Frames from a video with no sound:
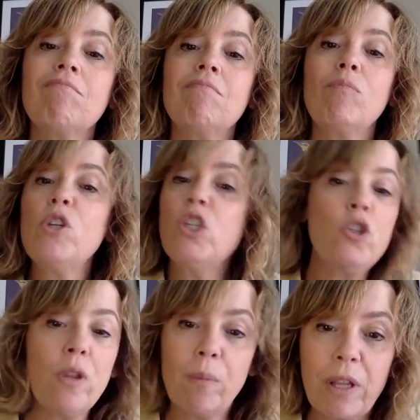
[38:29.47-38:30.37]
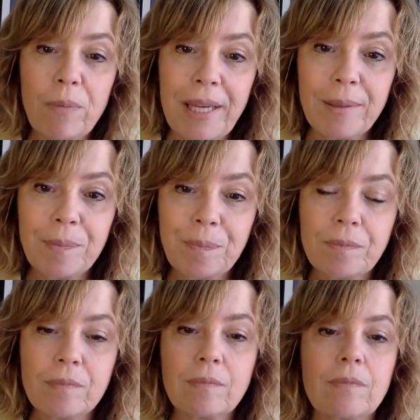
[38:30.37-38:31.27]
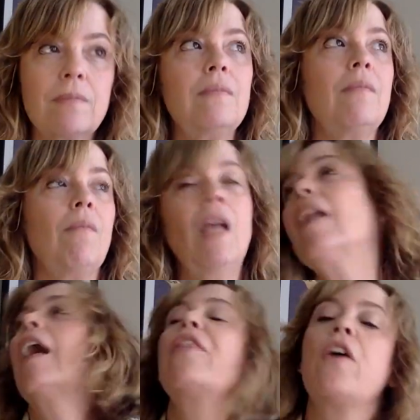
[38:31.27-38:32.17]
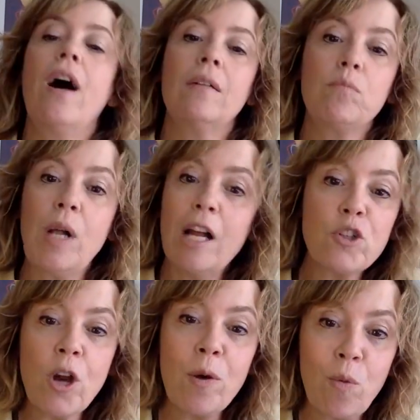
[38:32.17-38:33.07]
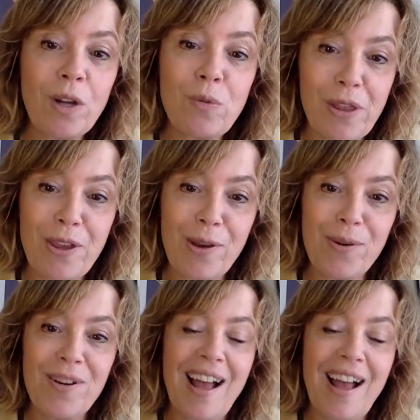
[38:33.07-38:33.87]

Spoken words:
Would you do them with me? And I thought, well, I'll try one with you.